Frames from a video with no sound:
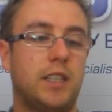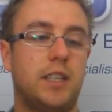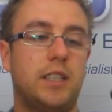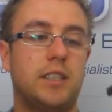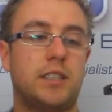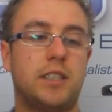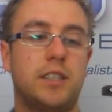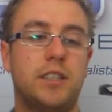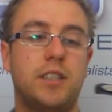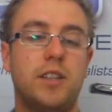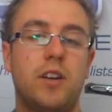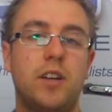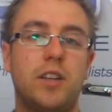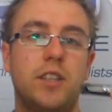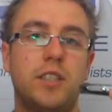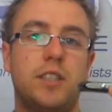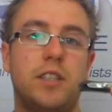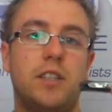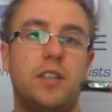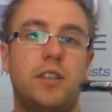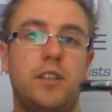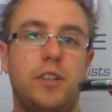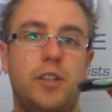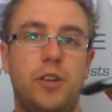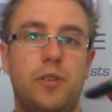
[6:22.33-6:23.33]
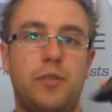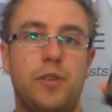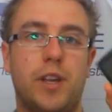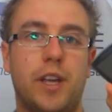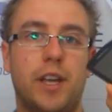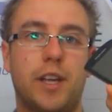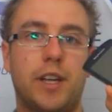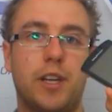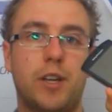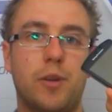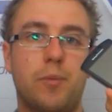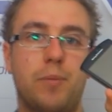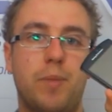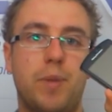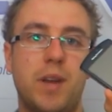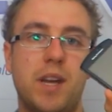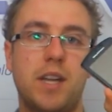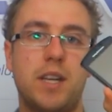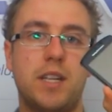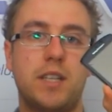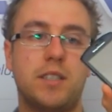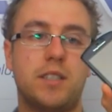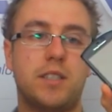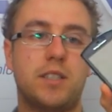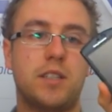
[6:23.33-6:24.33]
It's a nice little unit and
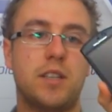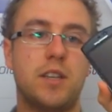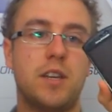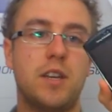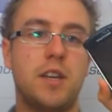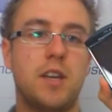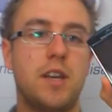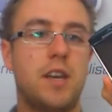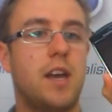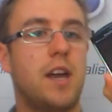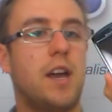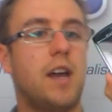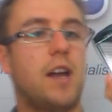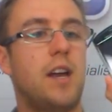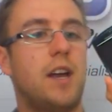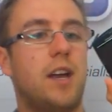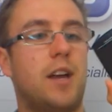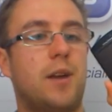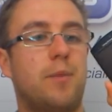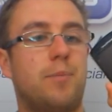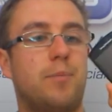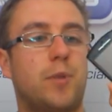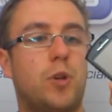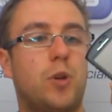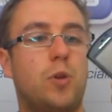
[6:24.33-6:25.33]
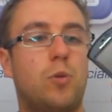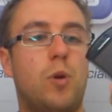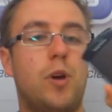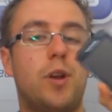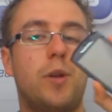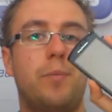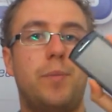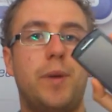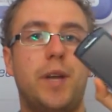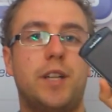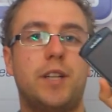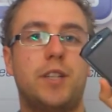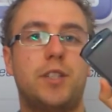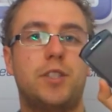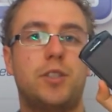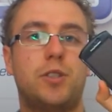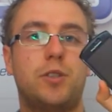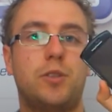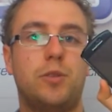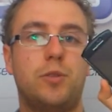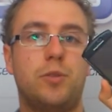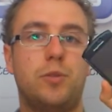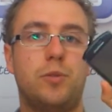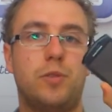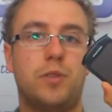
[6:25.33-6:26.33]
compares quite a bit
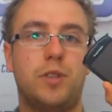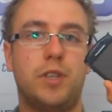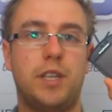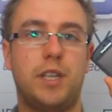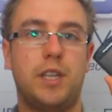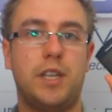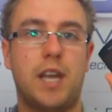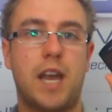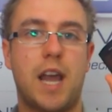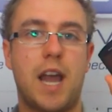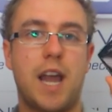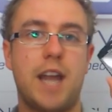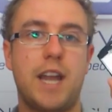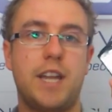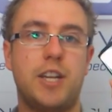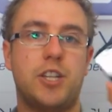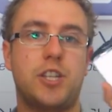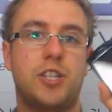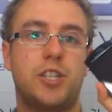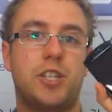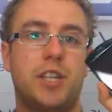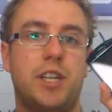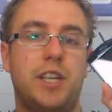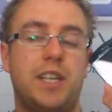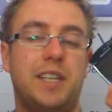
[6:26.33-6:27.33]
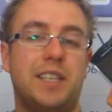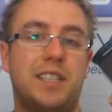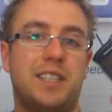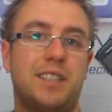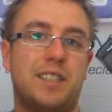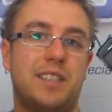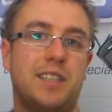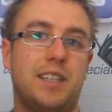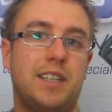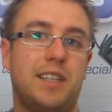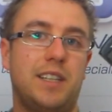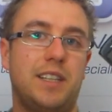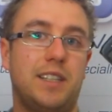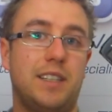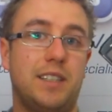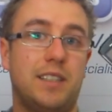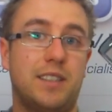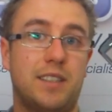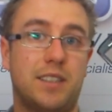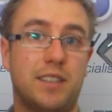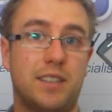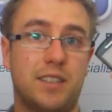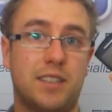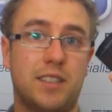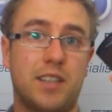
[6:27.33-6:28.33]
to the HTC
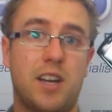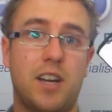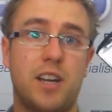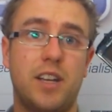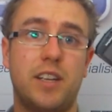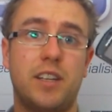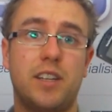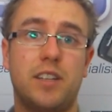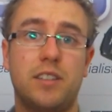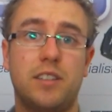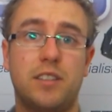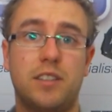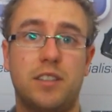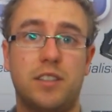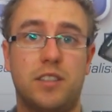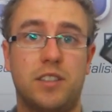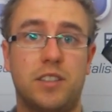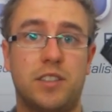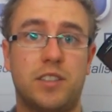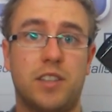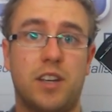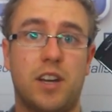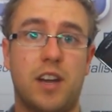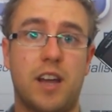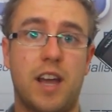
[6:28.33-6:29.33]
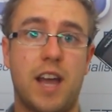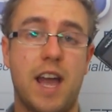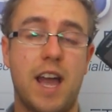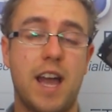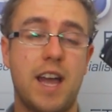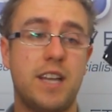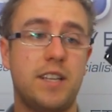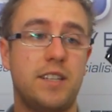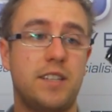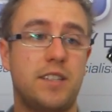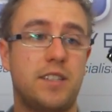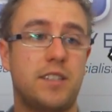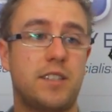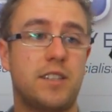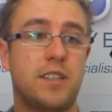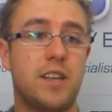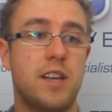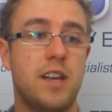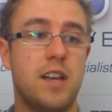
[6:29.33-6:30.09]
Desire, the Desire S,